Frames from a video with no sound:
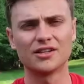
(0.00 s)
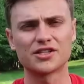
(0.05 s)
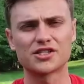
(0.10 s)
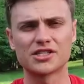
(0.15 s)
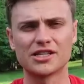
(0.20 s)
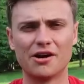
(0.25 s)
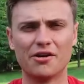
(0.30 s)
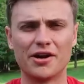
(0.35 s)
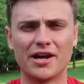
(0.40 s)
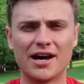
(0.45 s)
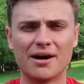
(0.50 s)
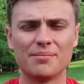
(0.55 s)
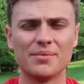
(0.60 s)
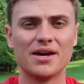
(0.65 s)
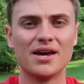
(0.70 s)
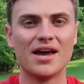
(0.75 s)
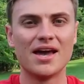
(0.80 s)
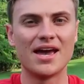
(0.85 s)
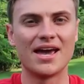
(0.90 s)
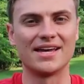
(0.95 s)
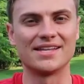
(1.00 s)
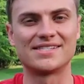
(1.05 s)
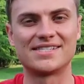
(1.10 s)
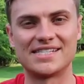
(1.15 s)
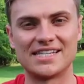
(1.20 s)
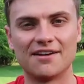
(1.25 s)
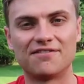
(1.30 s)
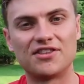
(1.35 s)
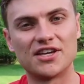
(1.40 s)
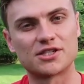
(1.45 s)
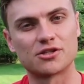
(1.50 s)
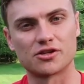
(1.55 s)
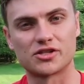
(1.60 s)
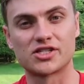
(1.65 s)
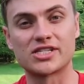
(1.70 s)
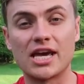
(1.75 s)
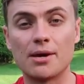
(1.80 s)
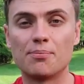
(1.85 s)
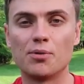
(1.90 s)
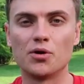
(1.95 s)
Let's load up and see if this will
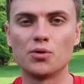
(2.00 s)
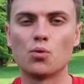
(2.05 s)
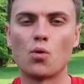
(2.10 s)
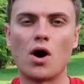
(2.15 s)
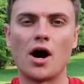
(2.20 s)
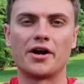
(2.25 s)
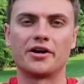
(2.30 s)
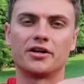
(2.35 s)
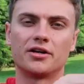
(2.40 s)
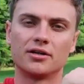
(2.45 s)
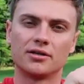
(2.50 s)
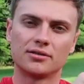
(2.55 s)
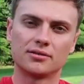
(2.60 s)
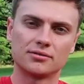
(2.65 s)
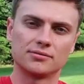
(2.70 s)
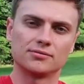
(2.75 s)
skip on water.